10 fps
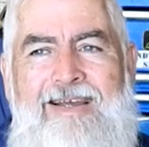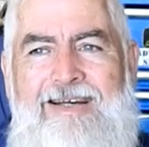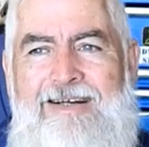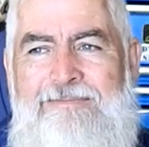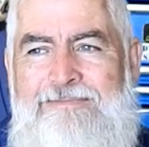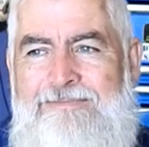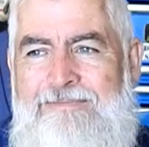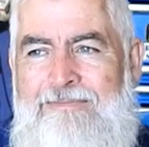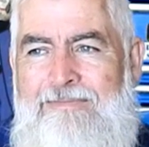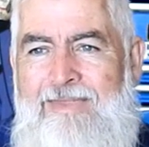
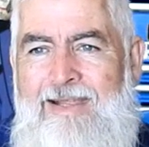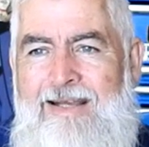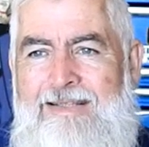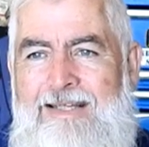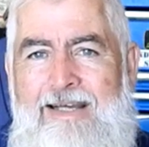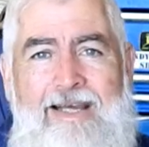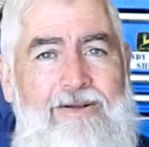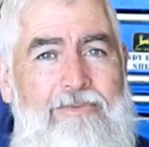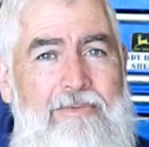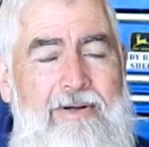
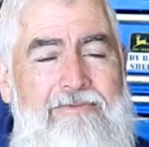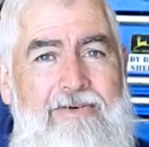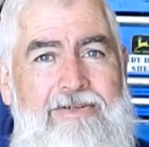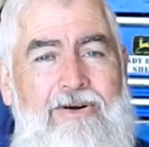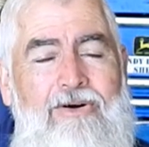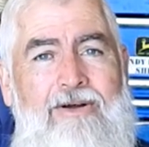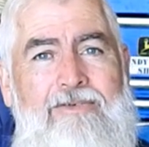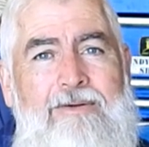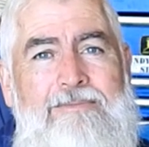Look, we went for a drive.